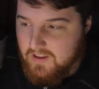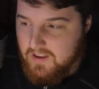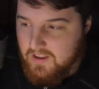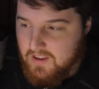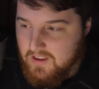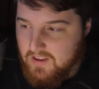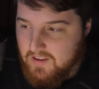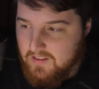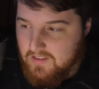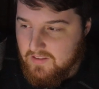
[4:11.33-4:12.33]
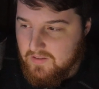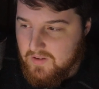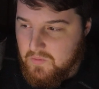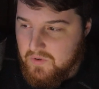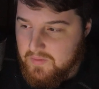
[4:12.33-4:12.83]

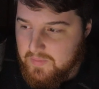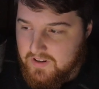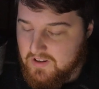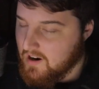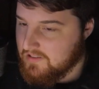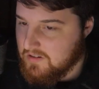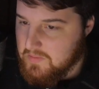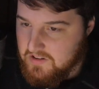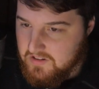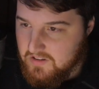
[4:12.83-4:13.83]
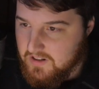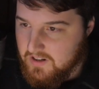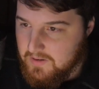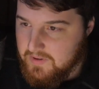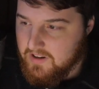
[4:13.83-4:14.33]
it wouldn't be toxic
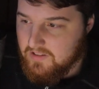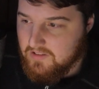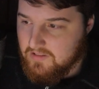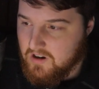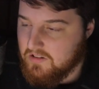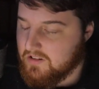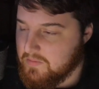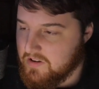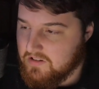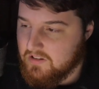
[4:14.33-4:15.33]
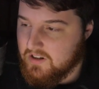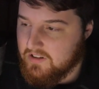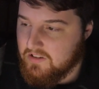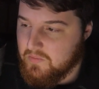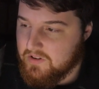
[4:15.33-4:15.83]
masculinity, because toxic masculinity
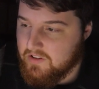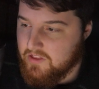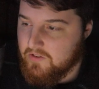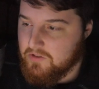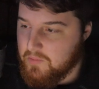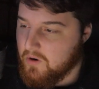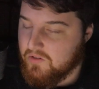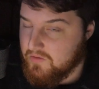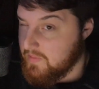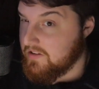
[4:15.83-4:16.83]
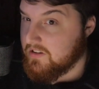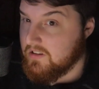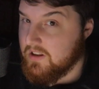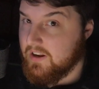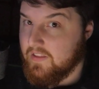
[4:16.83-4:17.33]
insinuates that there is parts of
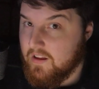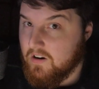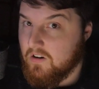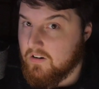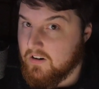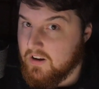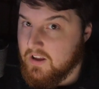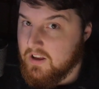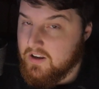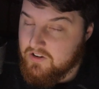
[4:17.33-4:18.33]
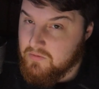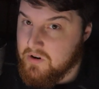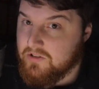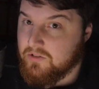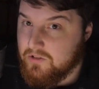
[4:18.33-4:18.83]
masculinity that are
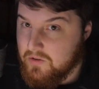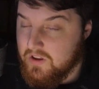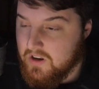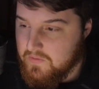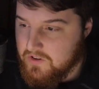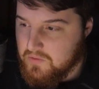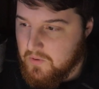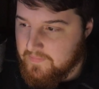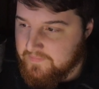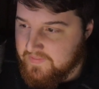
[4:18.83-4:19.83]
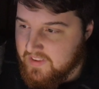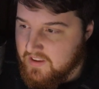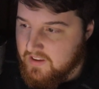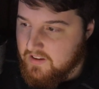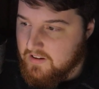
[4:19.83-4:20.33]
detrimental to the individual.
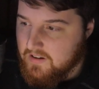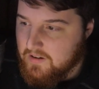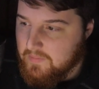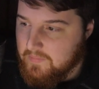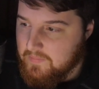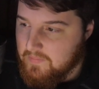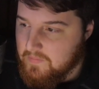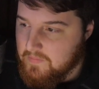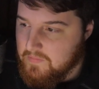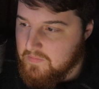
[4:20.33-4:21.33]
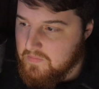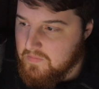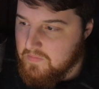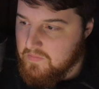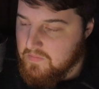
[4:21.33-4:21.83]

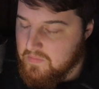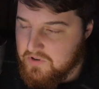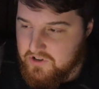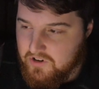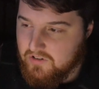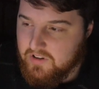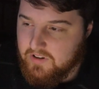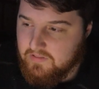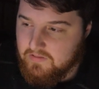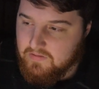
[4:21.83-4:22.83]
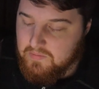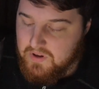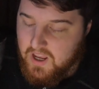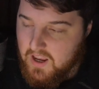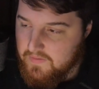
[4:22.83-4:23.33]
But generally,
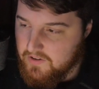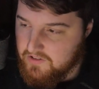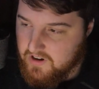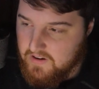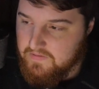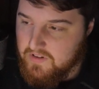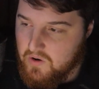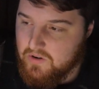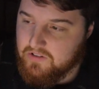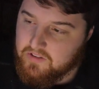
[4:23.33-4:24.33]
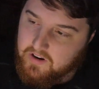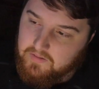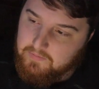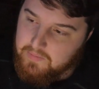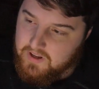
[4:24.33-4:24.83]
behaviors that I've noticed that
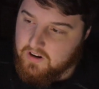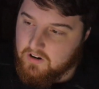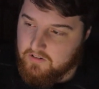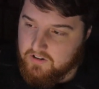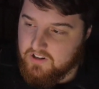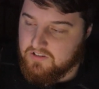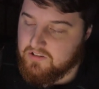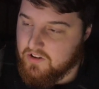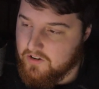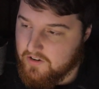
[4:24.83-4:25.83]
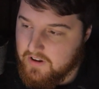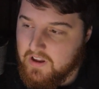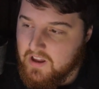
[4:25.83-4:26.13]
are considered